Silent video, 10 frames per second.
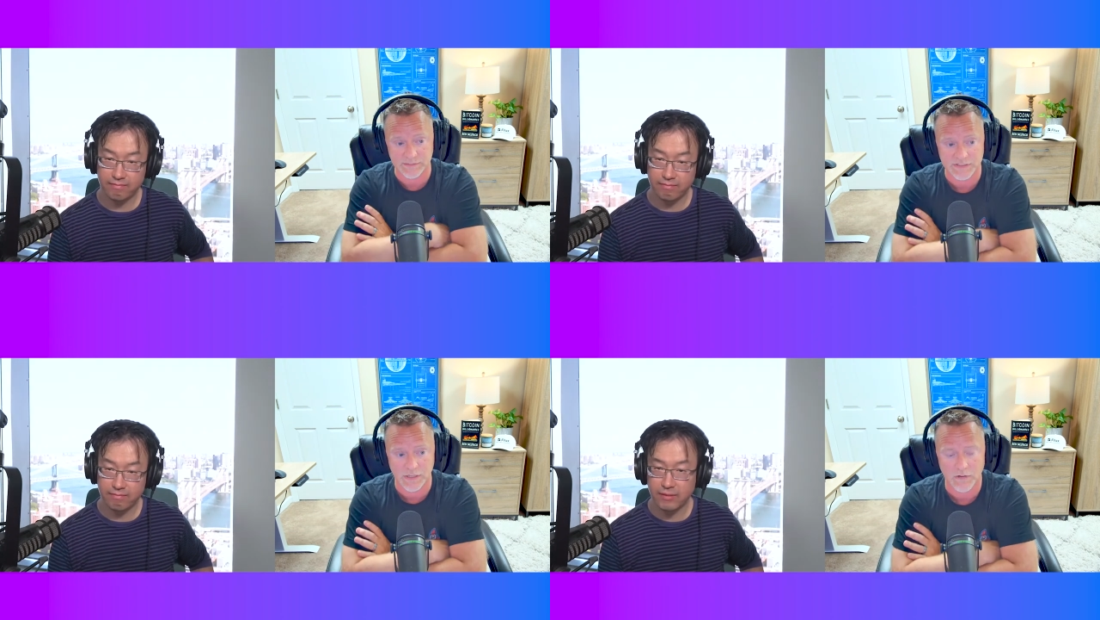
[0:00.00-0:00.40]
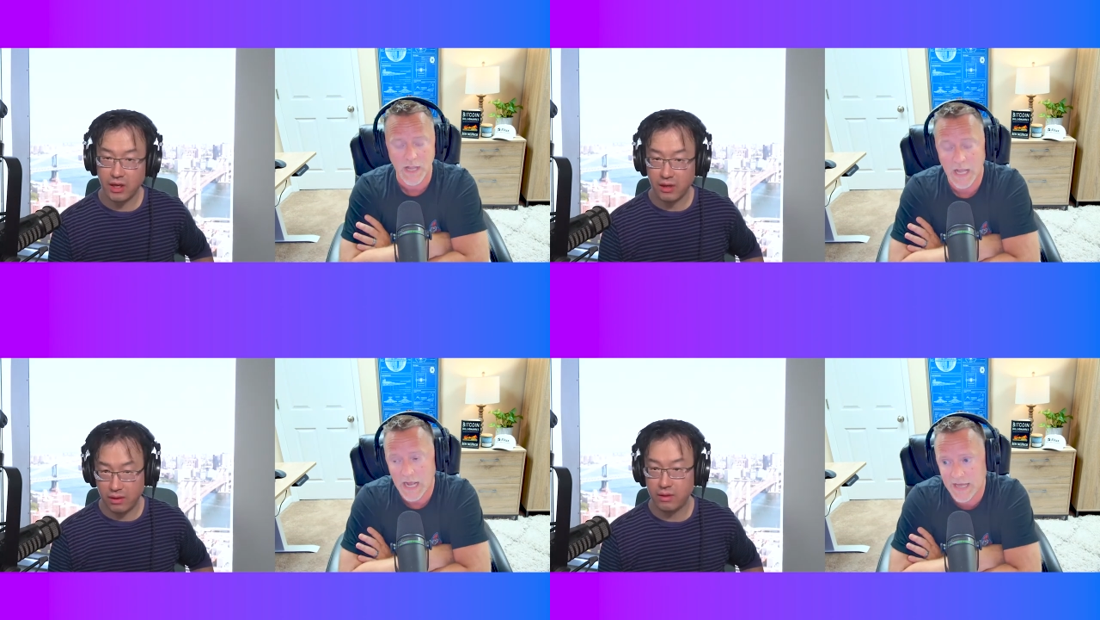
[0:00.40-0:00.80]
Speaker 1: So
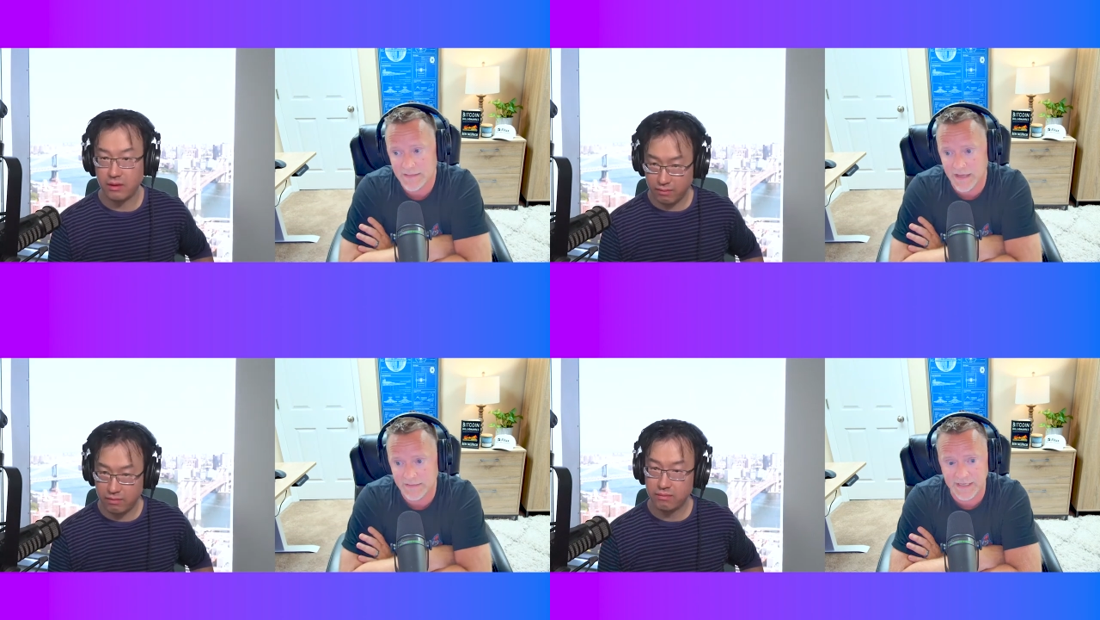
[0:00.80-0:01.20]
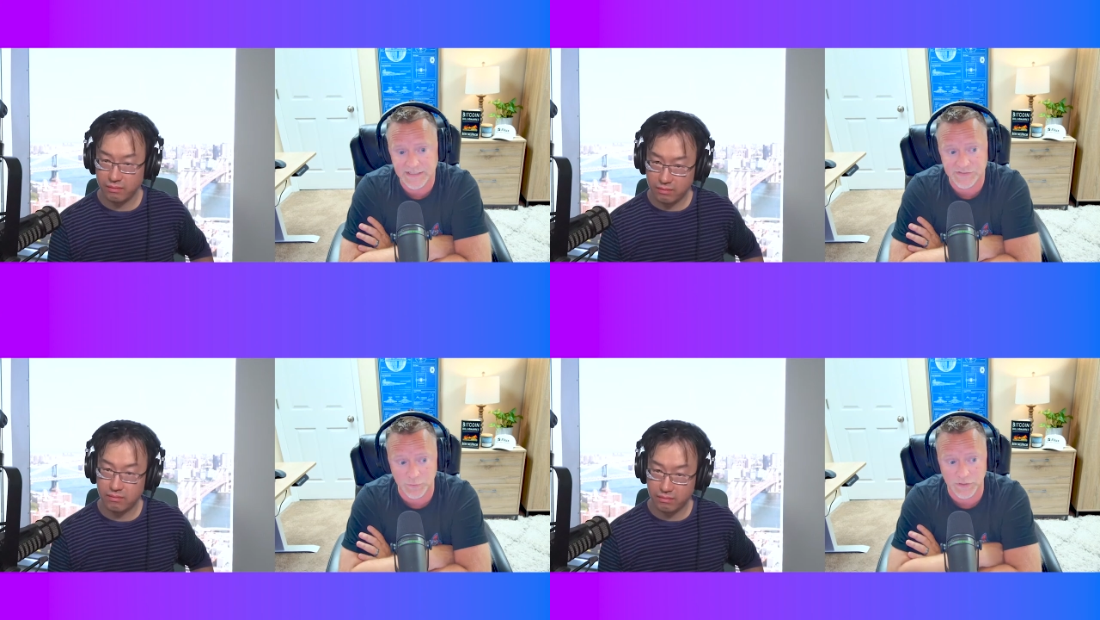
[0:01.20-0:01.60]
I, I think it's
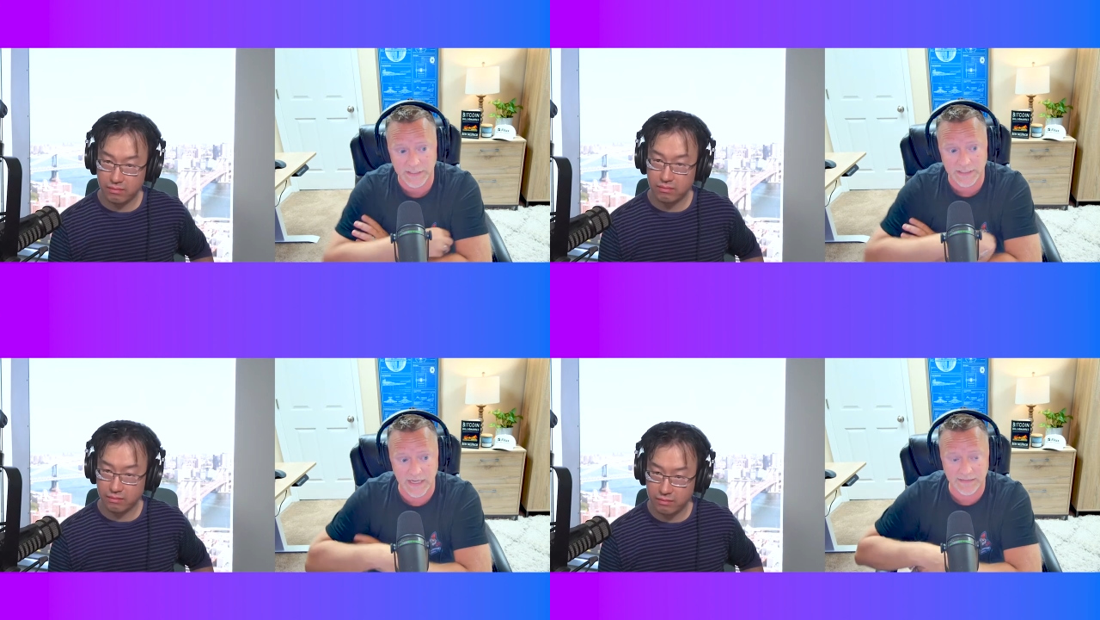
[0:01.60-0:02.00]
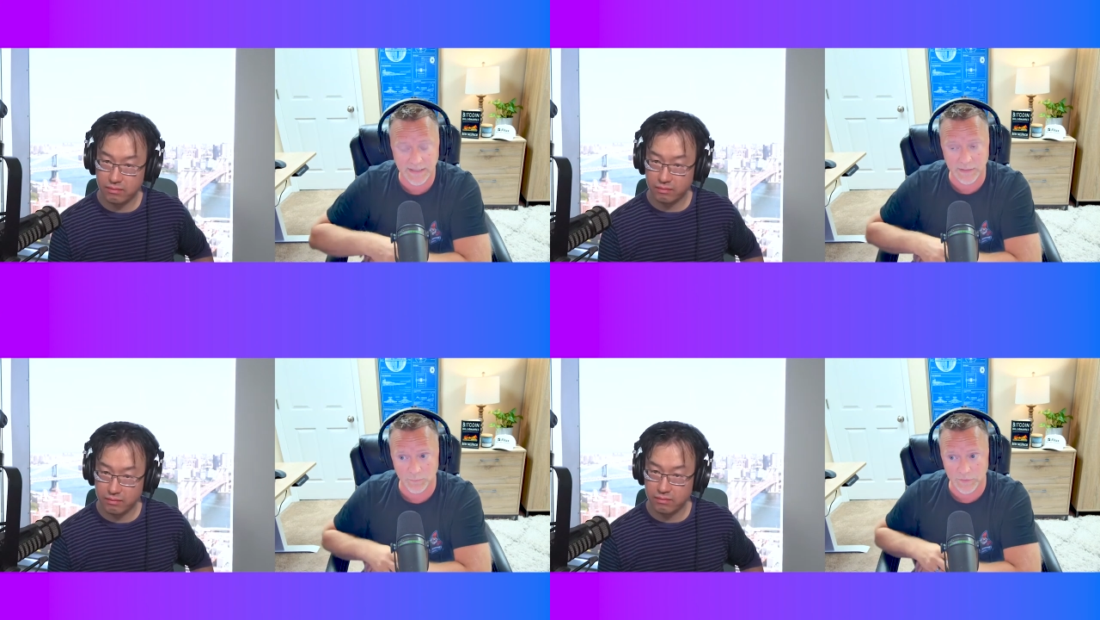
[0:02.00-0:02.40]
really I think
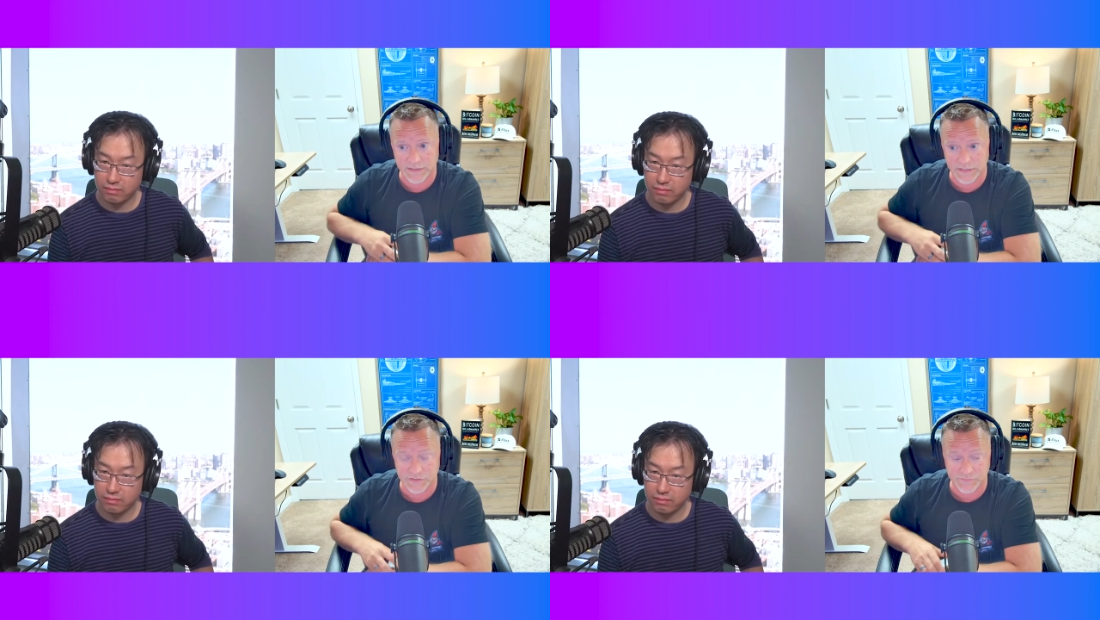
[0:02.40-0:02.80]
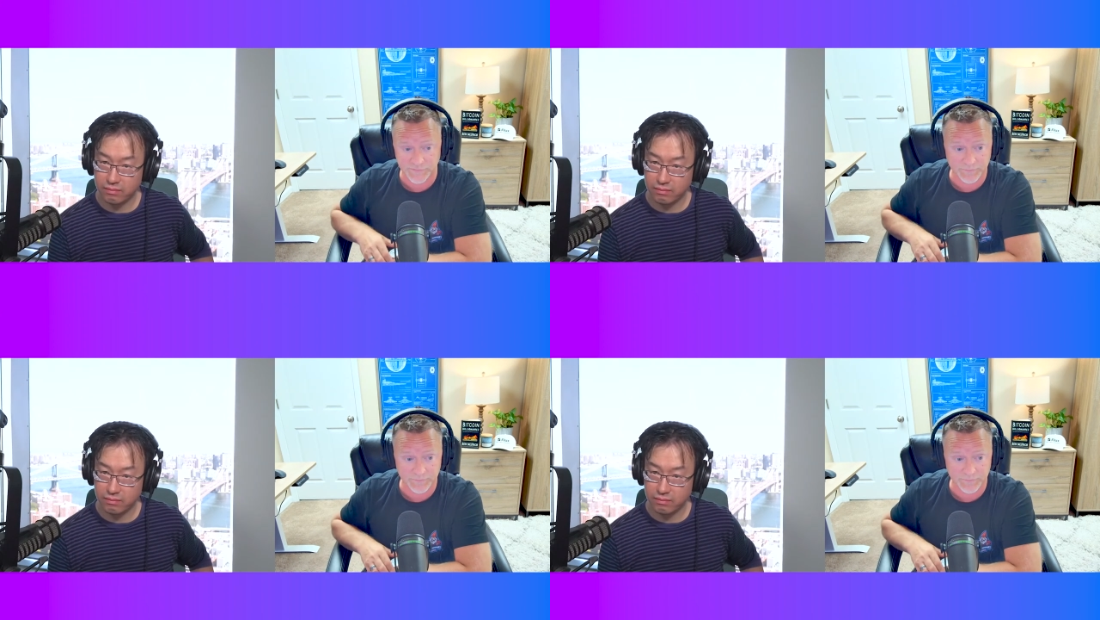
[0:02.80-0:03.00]
it really does